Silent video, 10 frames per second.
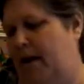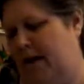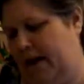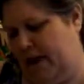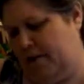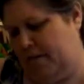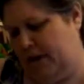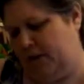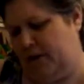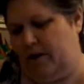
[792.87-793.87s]
I can't
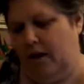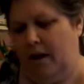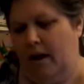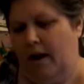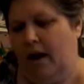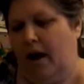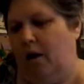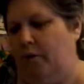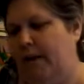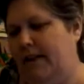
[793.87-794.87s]
imagine
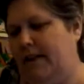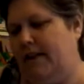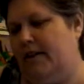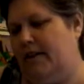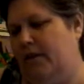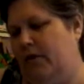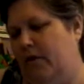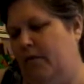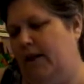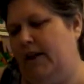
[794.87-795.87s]
uh, wanting to continue
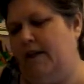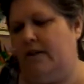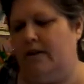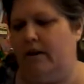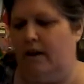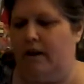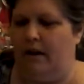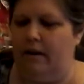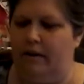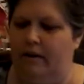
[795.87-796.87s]
owning it.
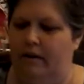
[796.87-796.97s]
Uh,